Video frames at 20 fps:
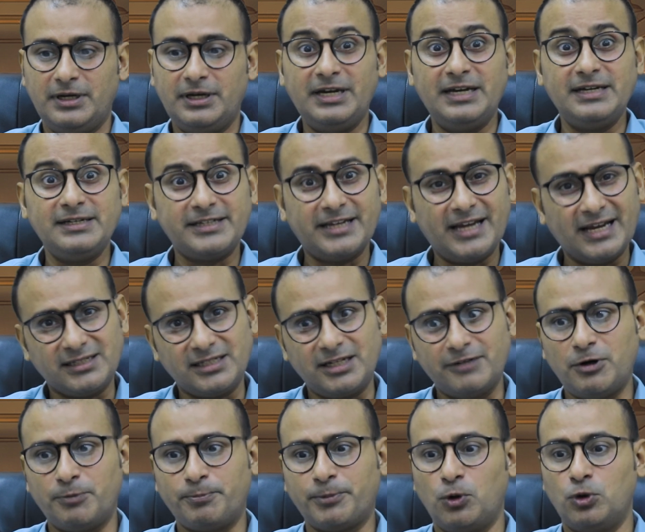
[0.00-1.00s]

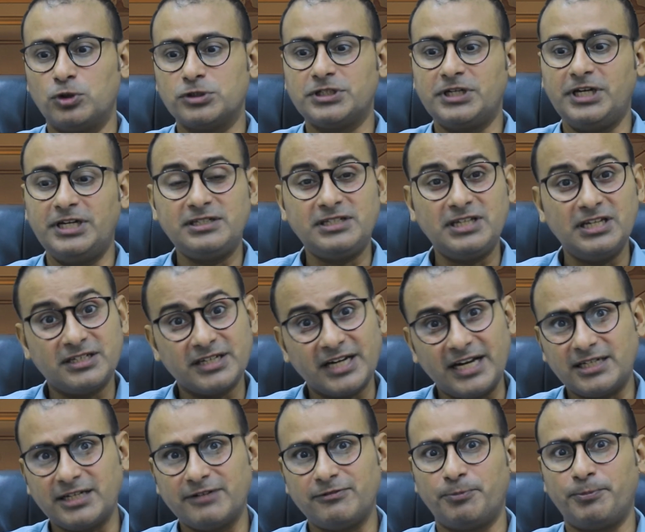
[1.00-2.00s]
Interactive approach,
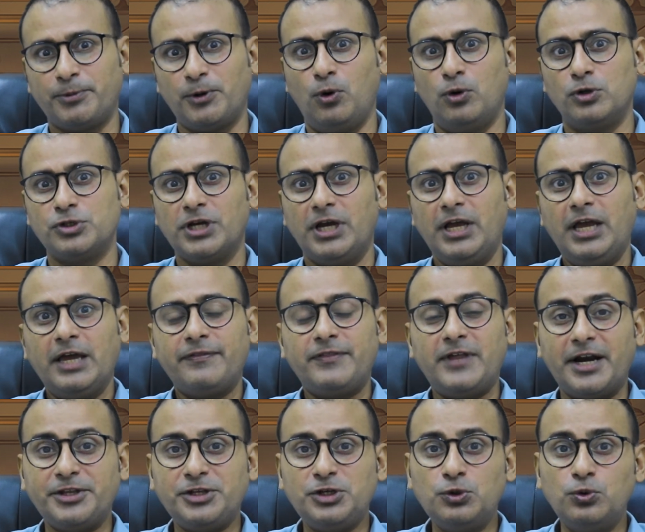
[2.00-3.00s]
integrative approach,
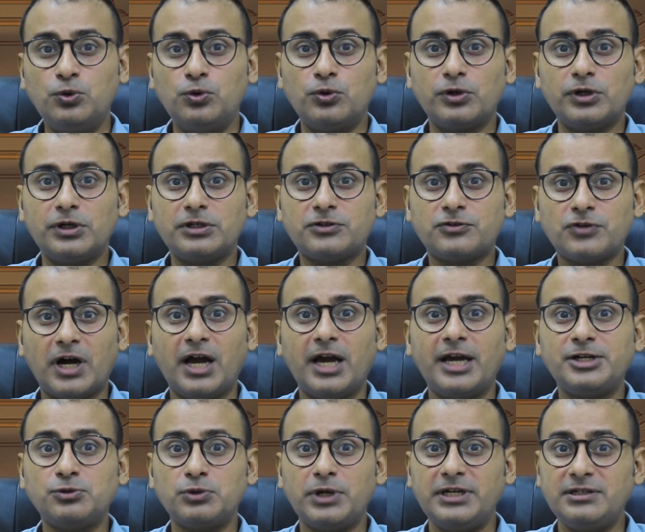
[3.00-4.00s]
that you
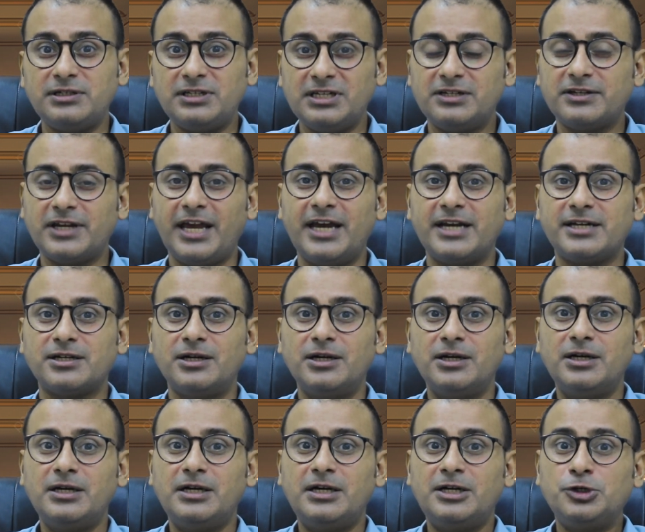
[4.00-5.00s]
try to integrate
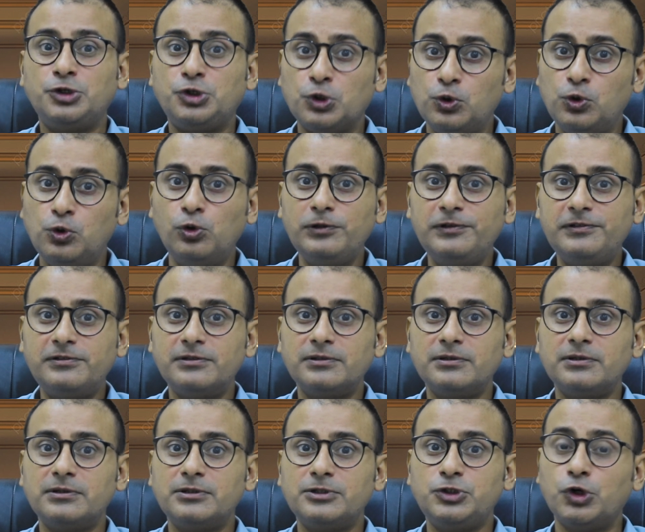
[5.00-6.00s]
tools,
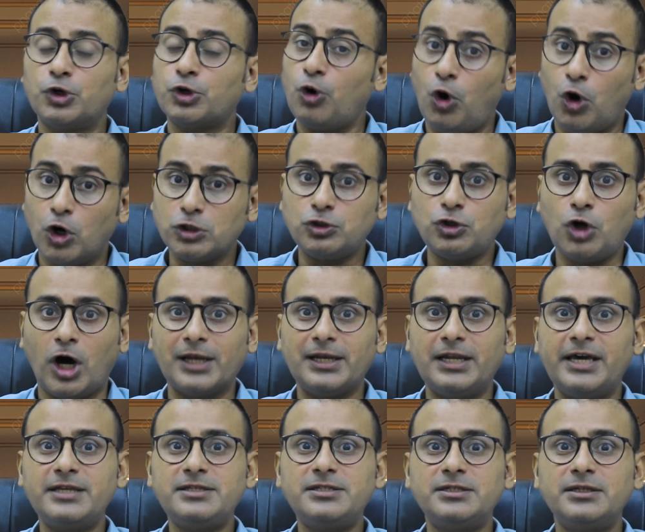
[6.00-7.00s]
your own
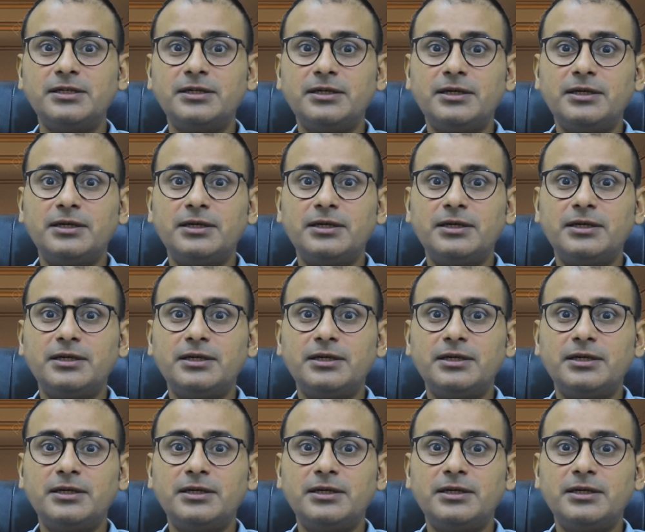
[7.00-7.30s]
knowledge,